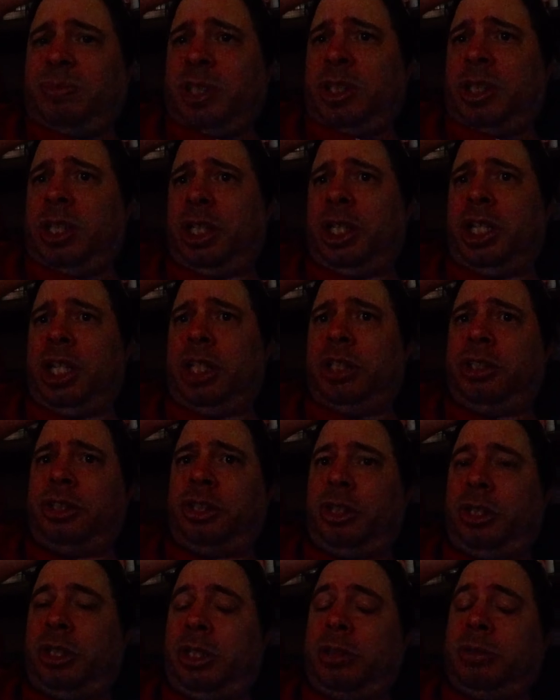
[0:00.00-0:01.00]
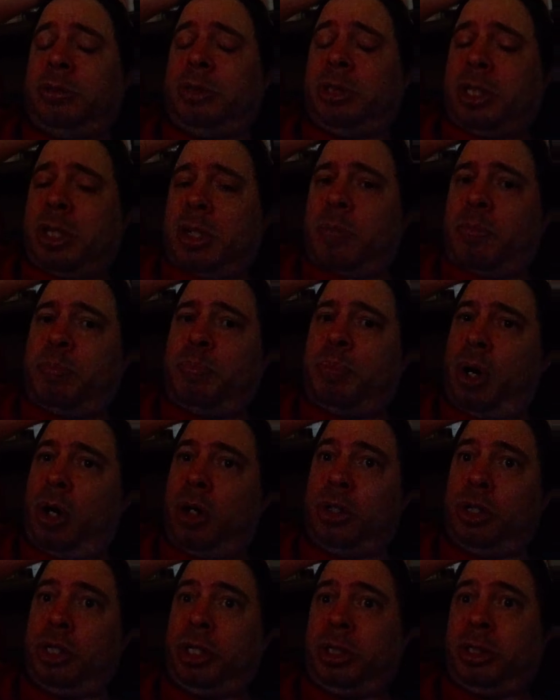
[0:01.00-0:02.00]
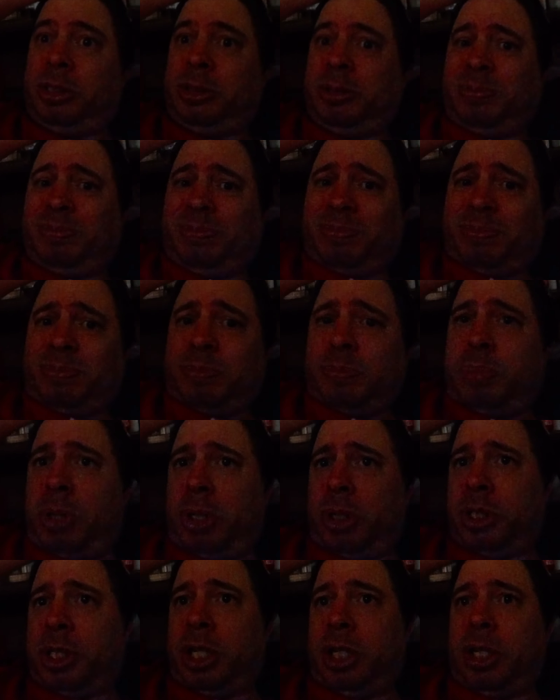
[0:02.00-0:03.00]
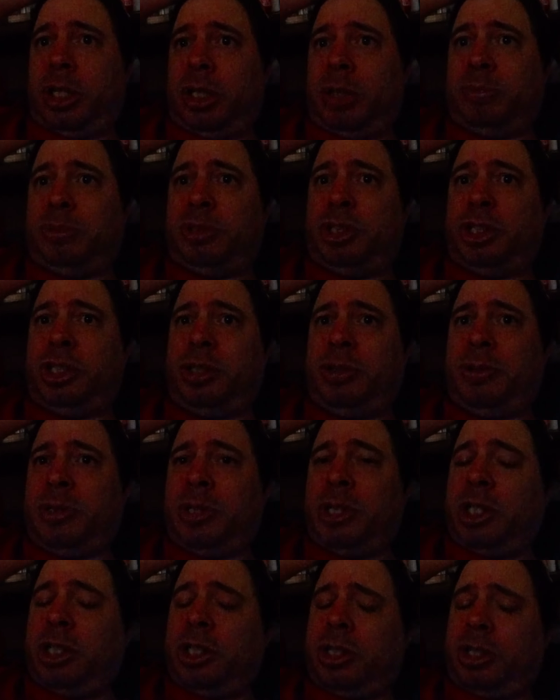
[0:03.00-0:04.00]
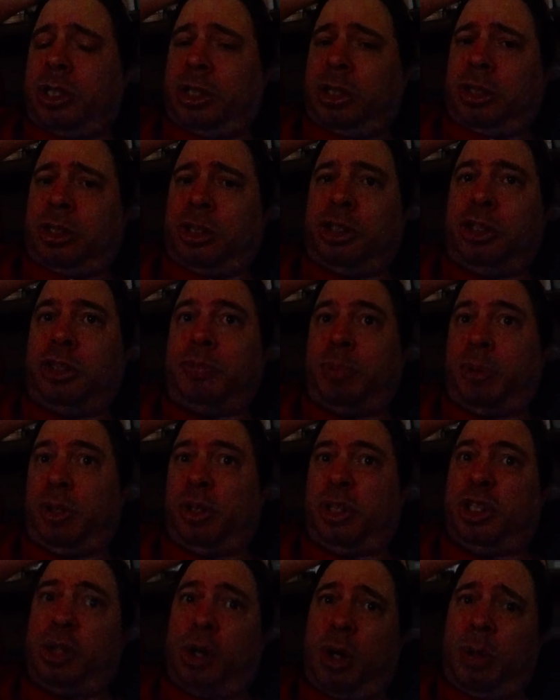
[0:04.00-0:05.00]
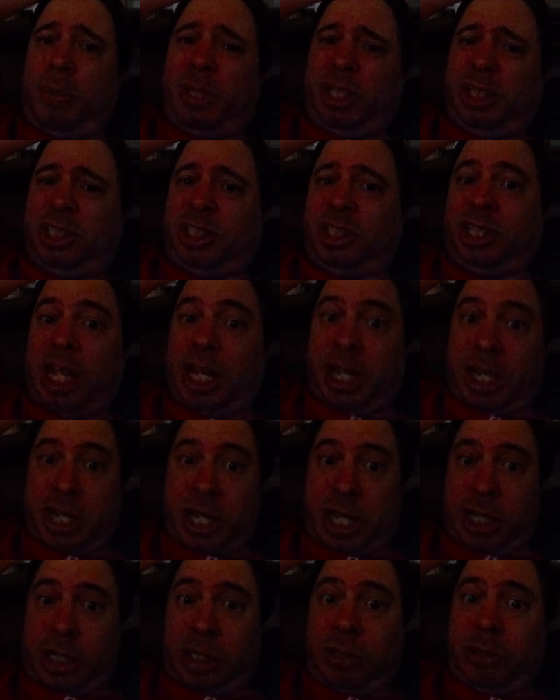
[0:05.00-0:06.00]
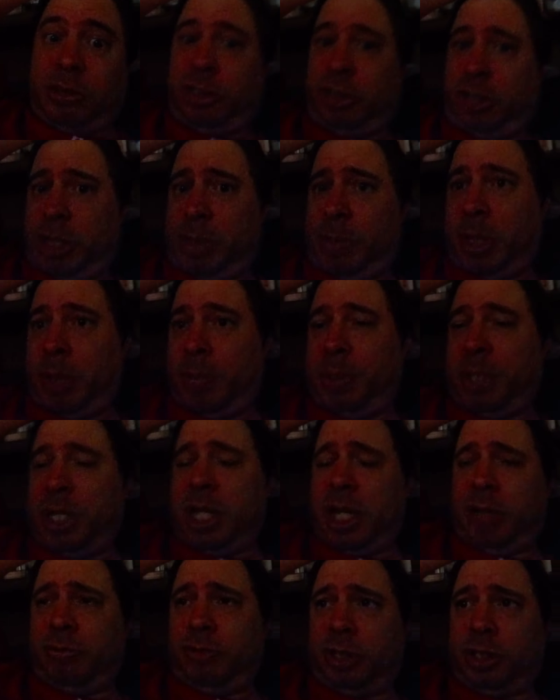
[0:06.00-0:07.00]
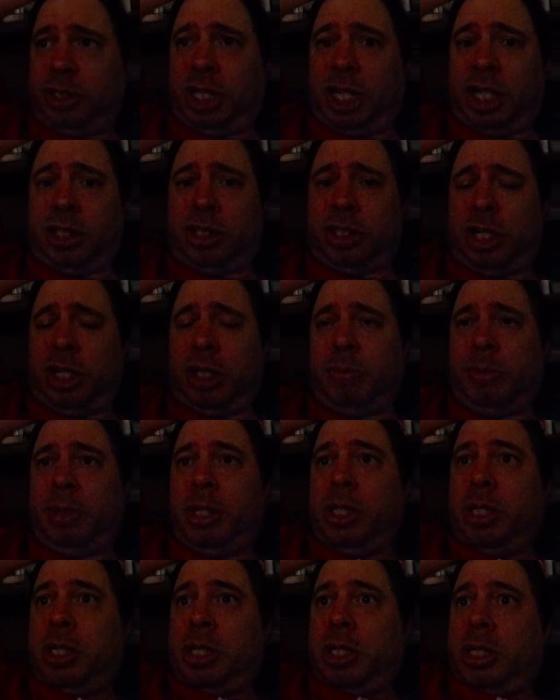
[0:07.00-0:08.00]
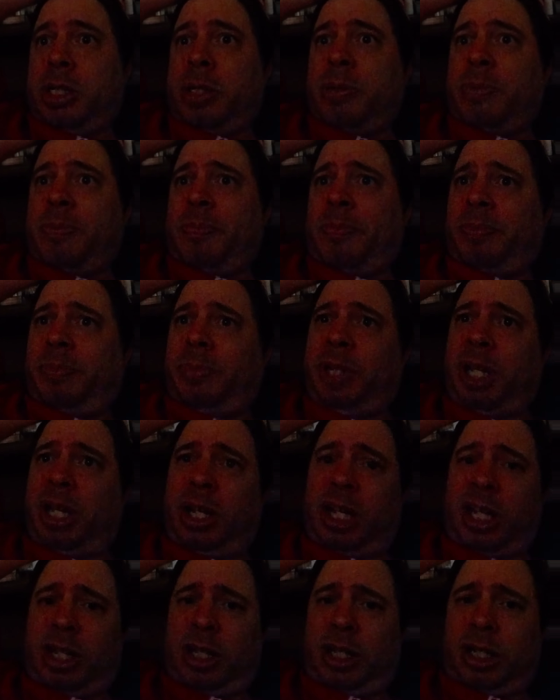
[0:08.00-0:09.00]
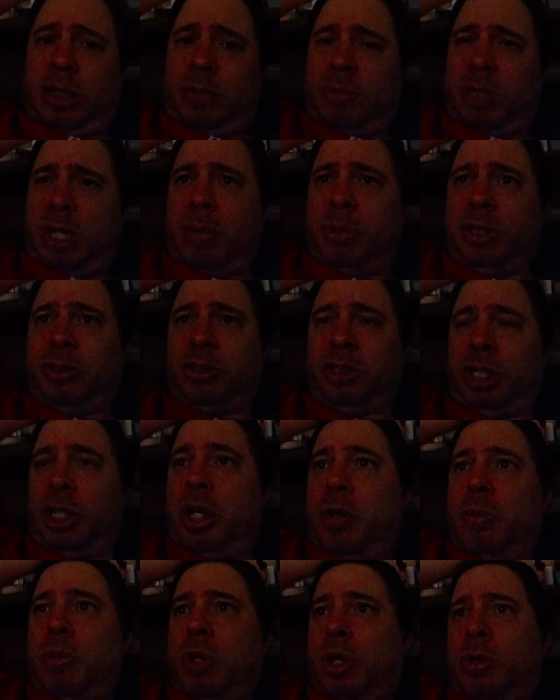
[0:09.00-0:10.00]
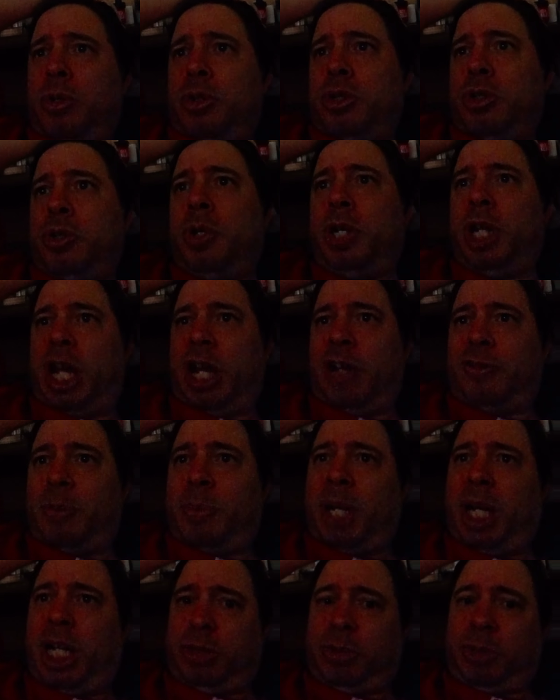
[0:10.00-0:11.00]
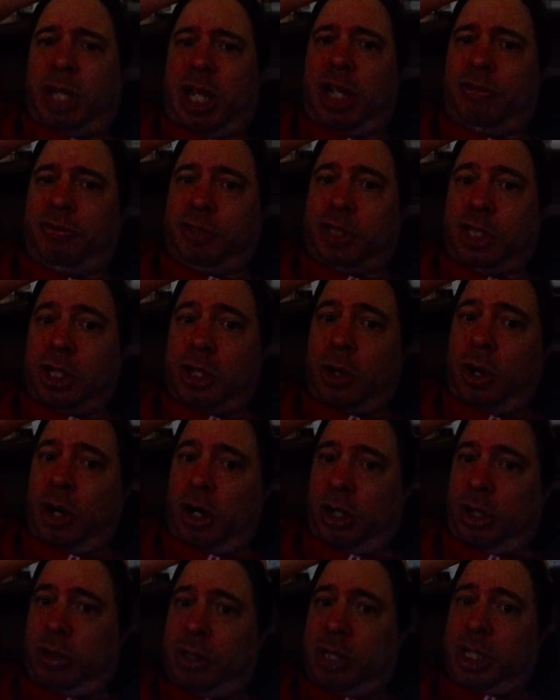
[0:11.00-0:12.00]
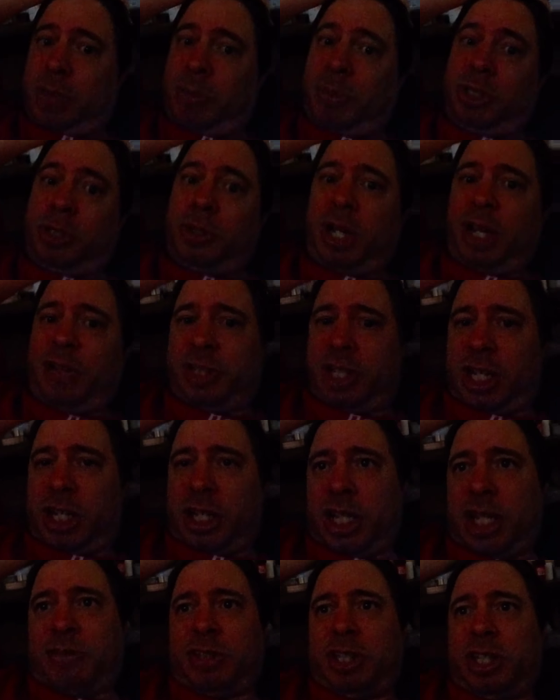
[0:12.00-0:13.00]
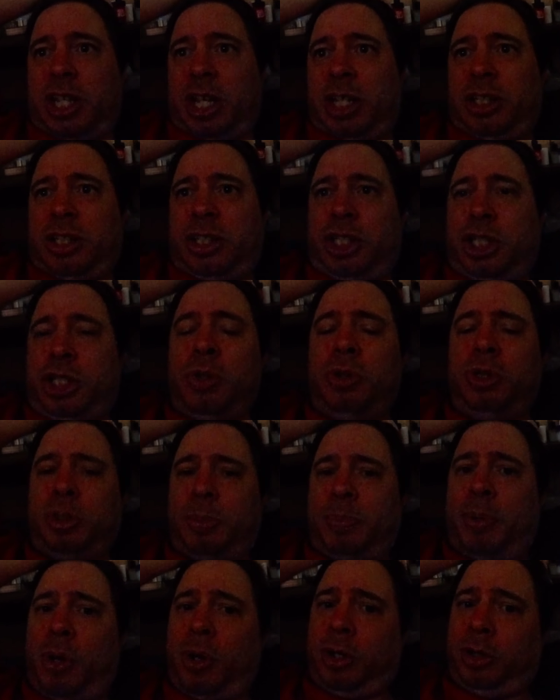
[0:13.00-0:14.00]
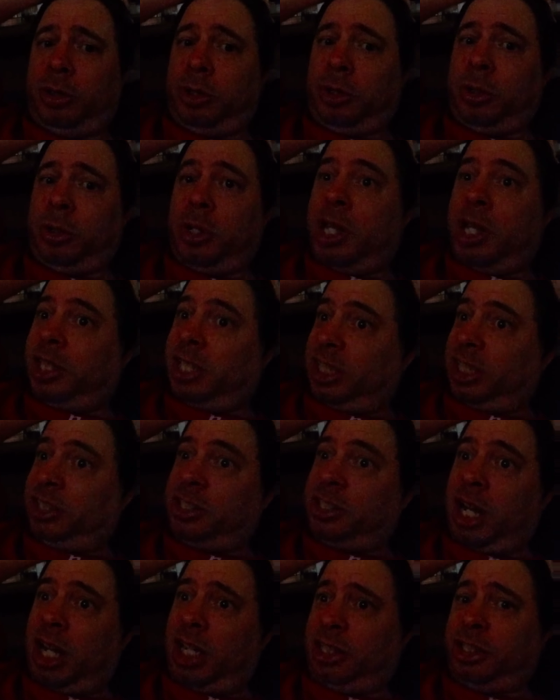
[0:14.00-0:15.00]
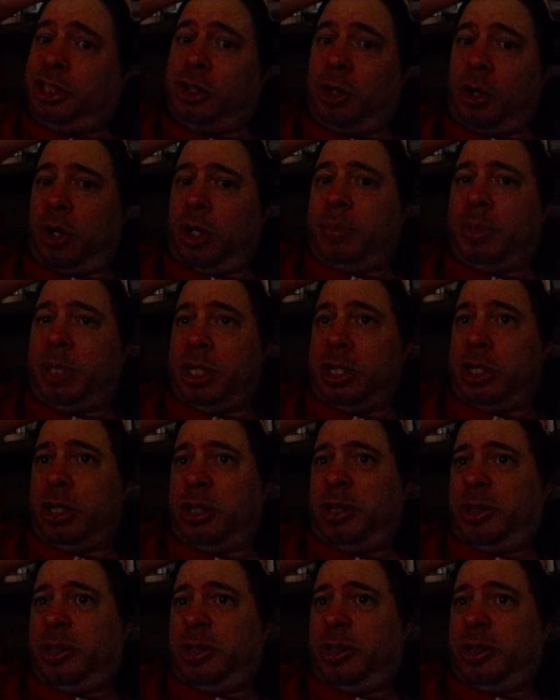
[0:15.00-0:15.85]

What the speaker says: against Punk and Punk, Darby, and Sting again, teaming up again for the second time. But then MJF's like, well, you can have a match with FTR, but you have to choose a partner that's not Darby